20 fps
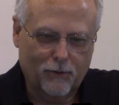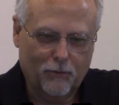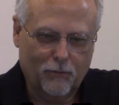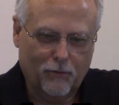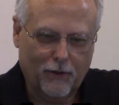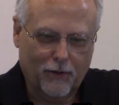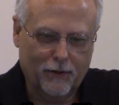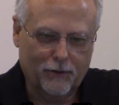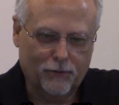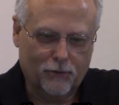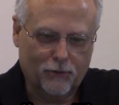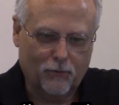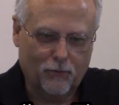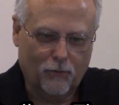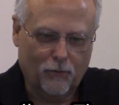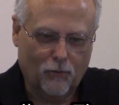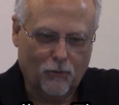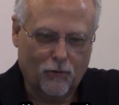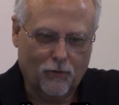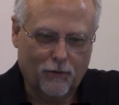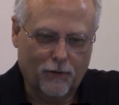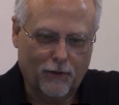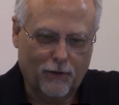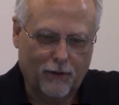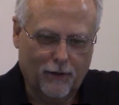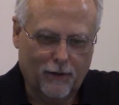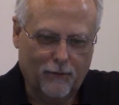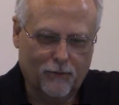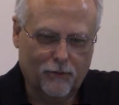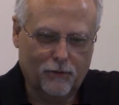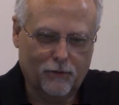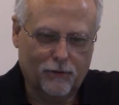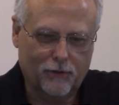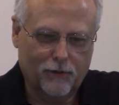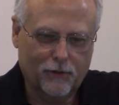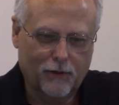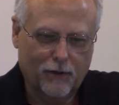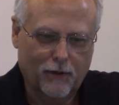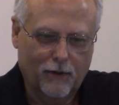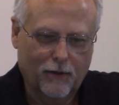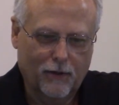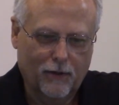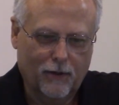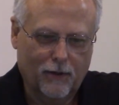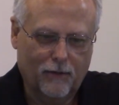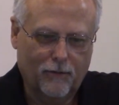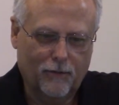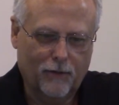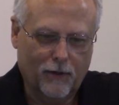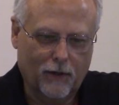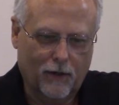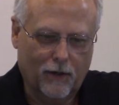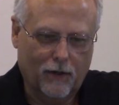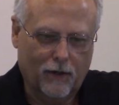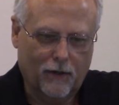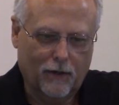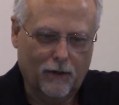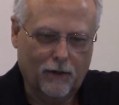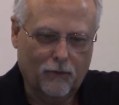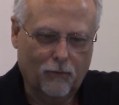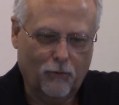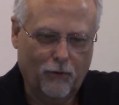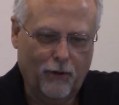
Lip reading: of pleasure more than lovers of God.